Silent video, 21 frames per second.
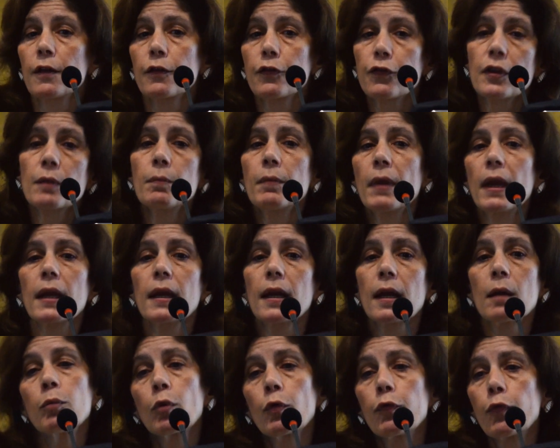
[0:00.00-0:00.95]
female
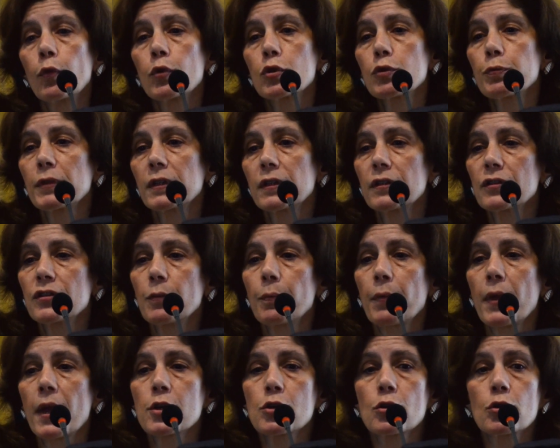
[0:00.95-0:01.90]
labor force
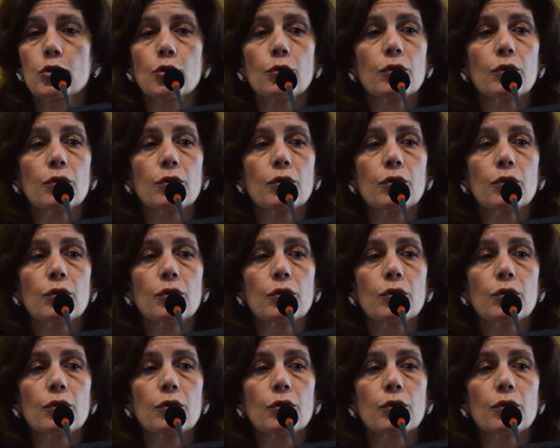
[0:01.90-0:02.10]
participation.